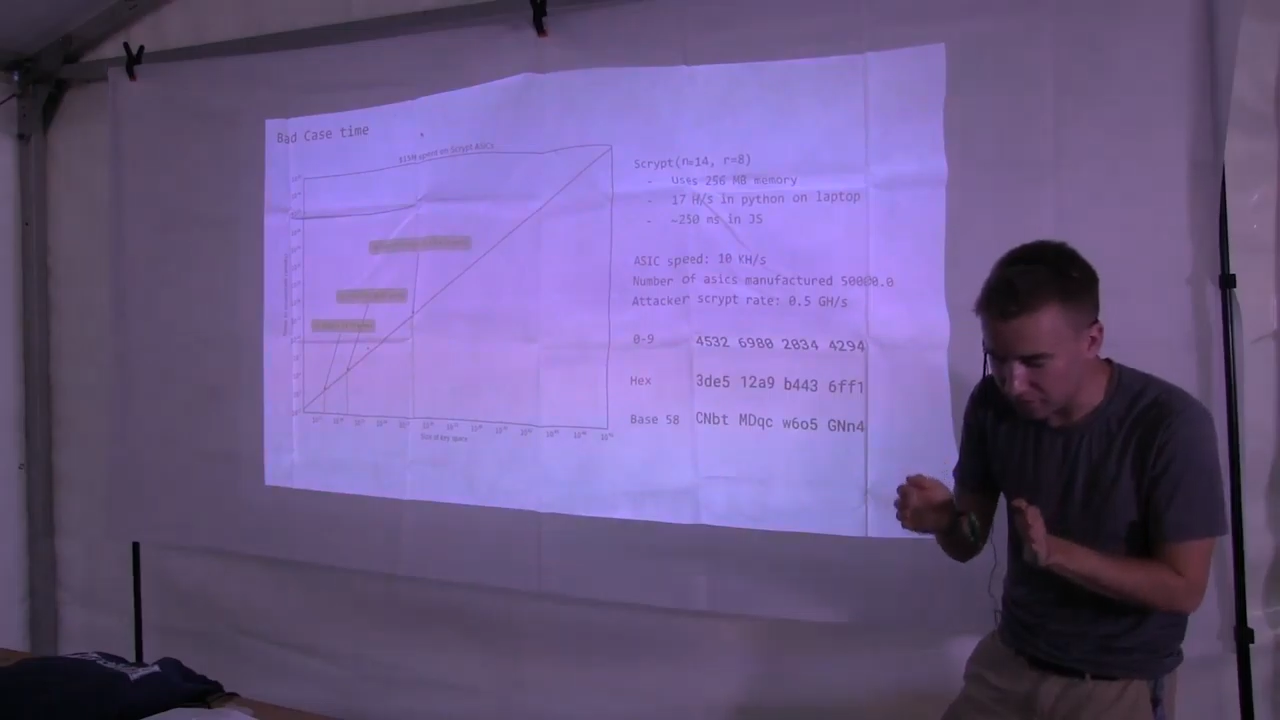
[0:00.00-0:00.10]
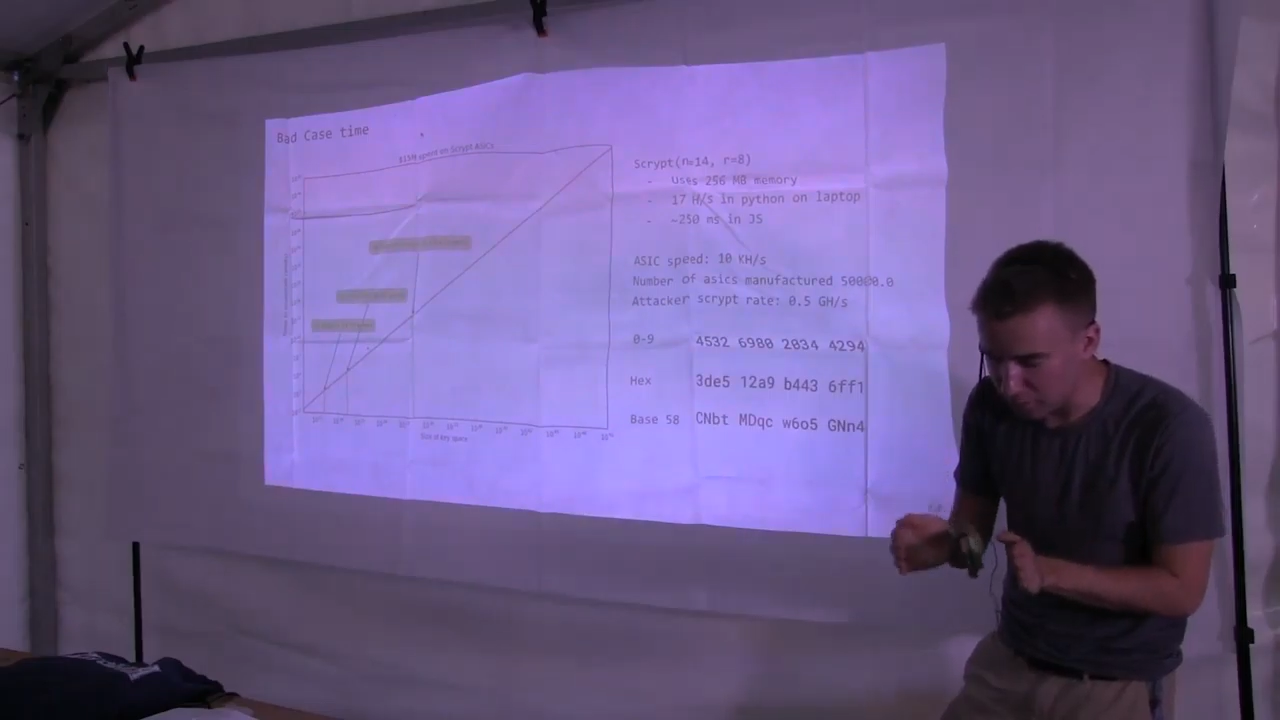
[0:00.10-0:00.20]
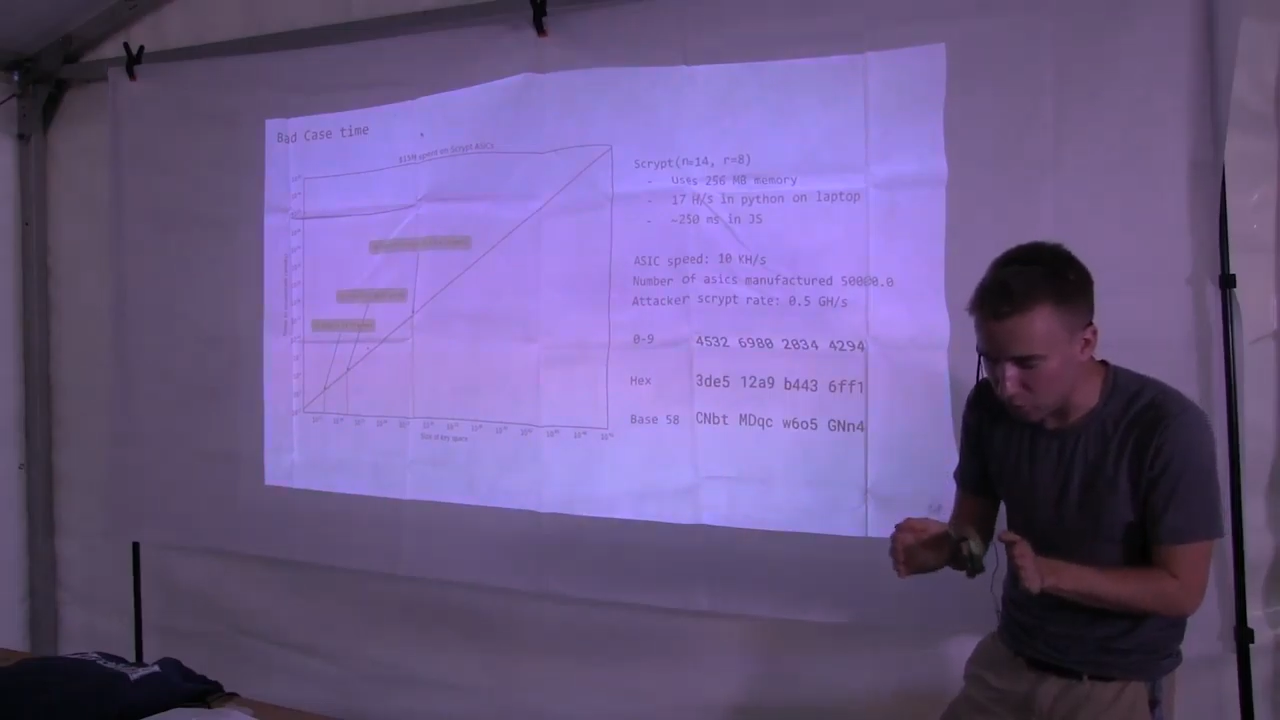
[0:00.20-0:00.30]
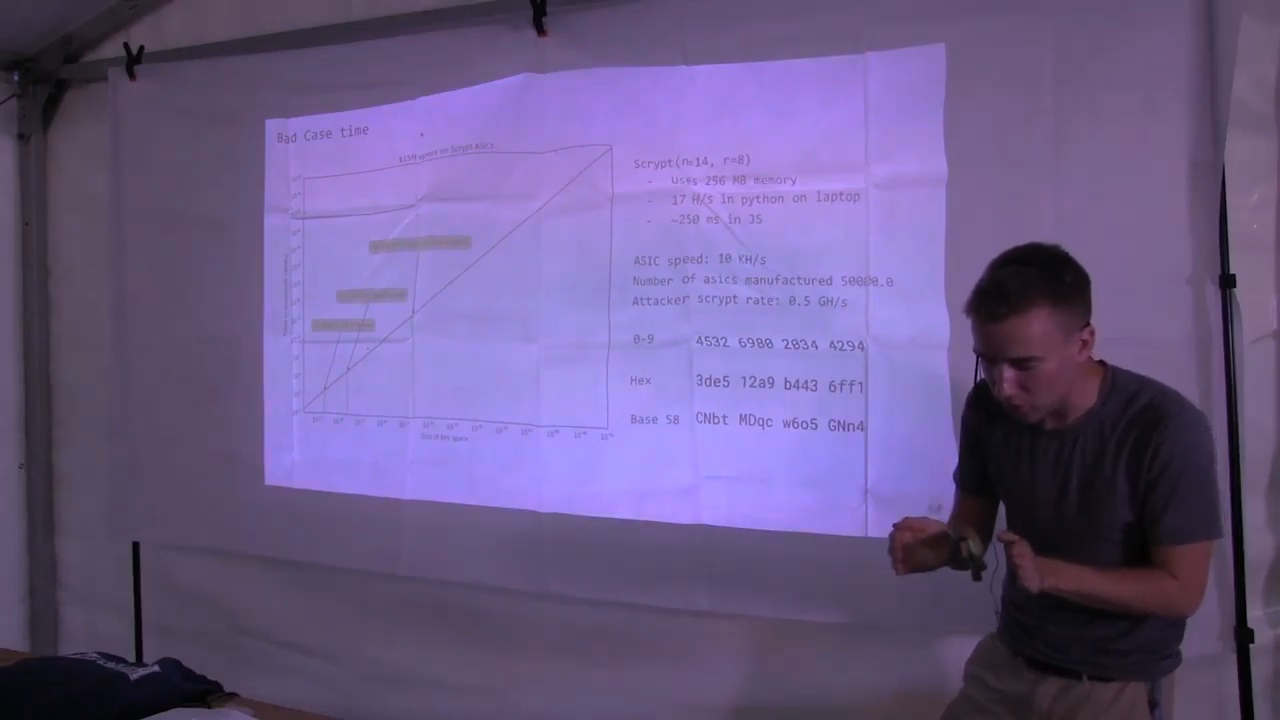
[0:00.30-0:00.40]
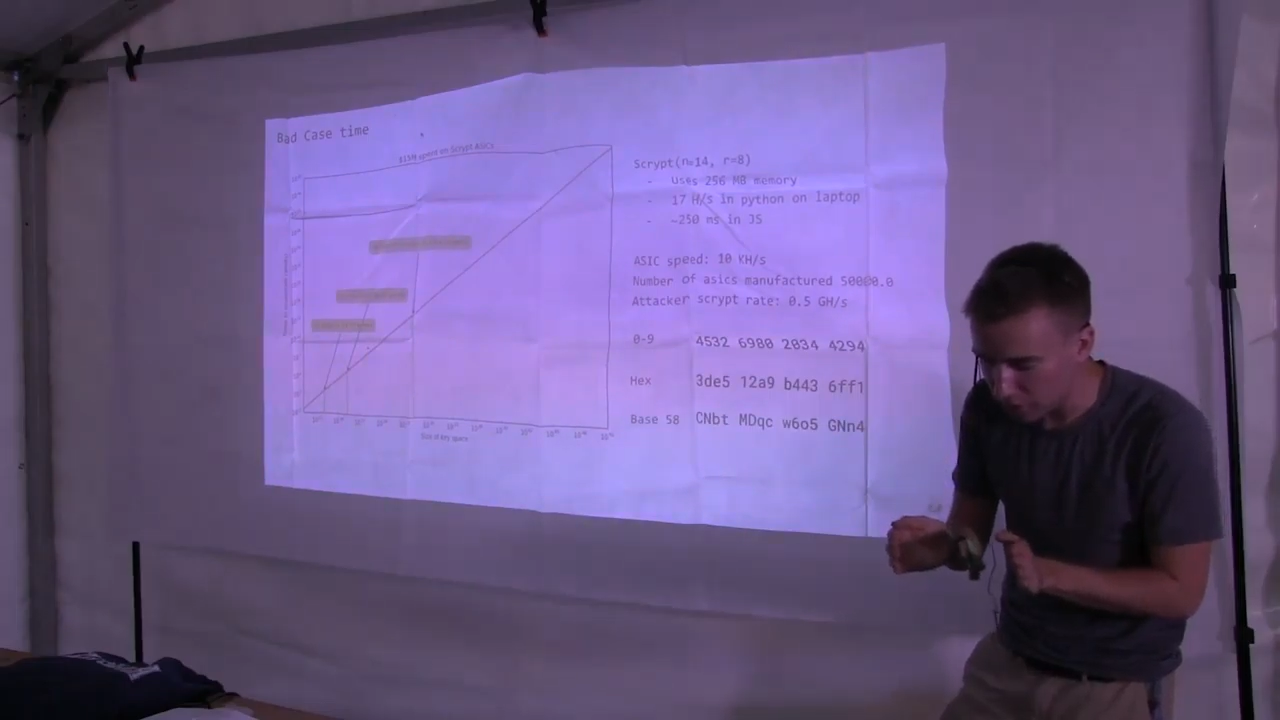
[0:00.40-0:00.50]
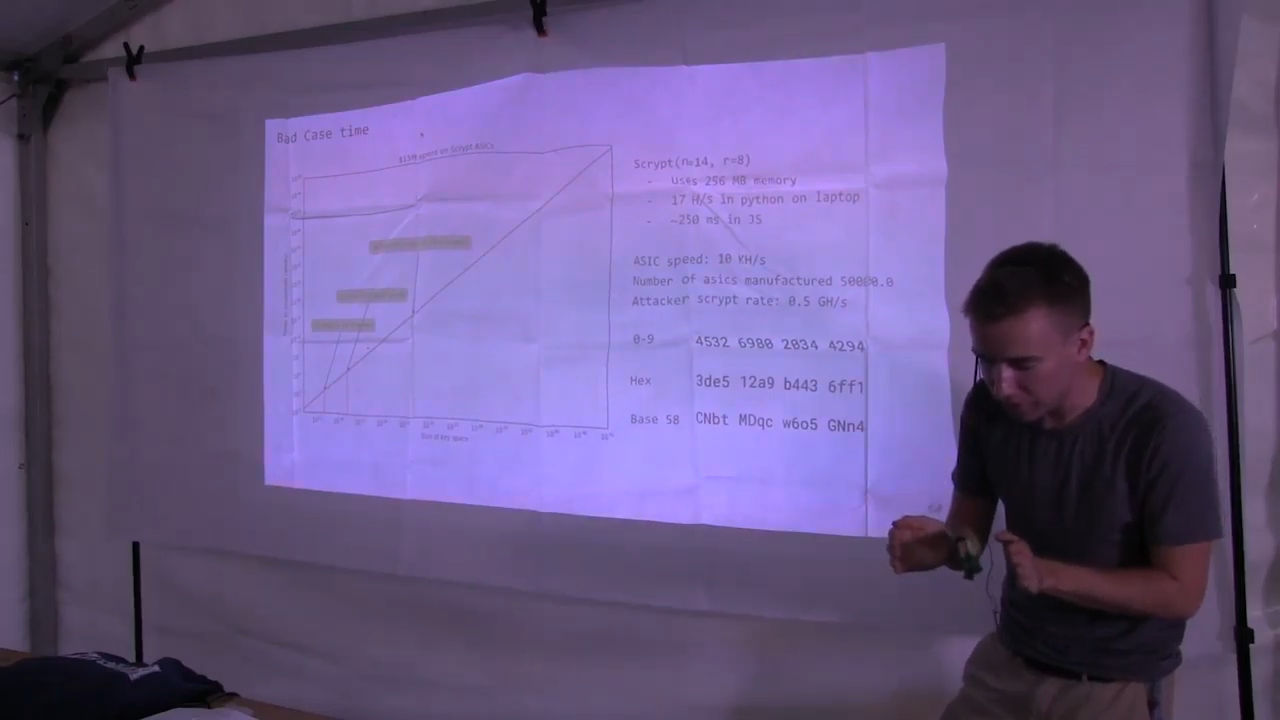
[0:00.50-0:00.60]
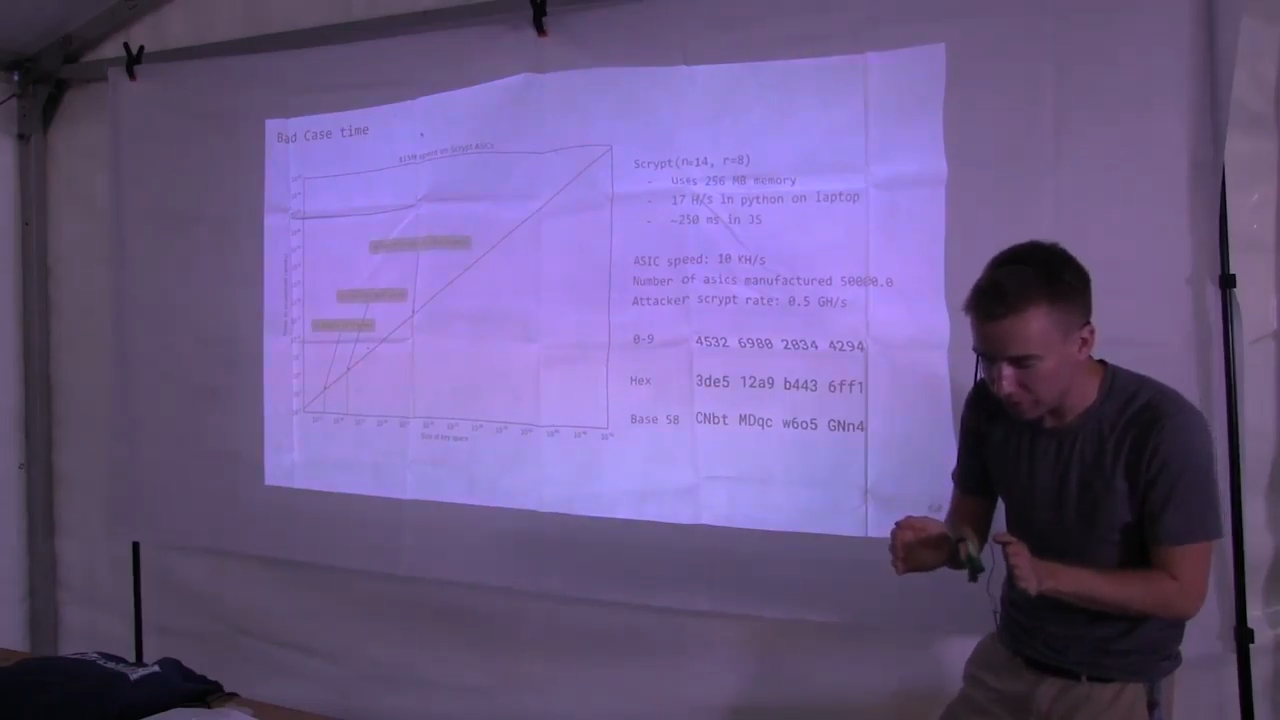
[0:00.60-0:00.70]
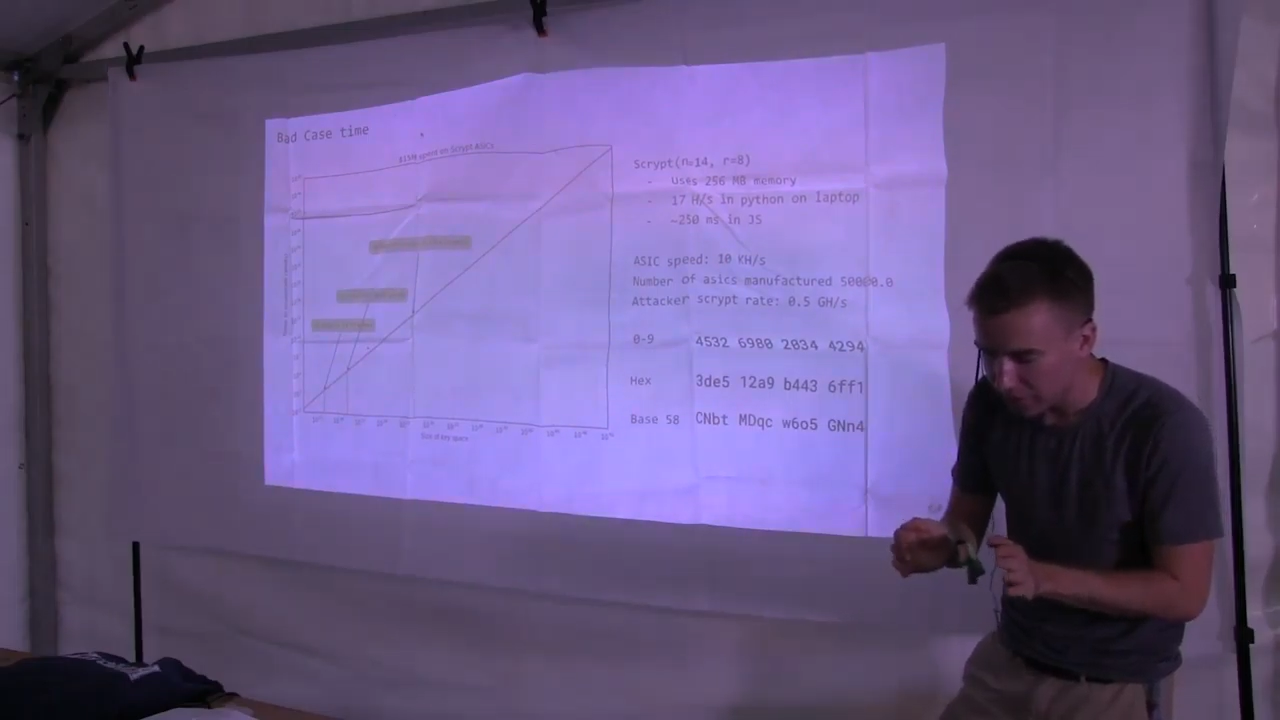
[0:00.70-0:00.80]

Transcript: small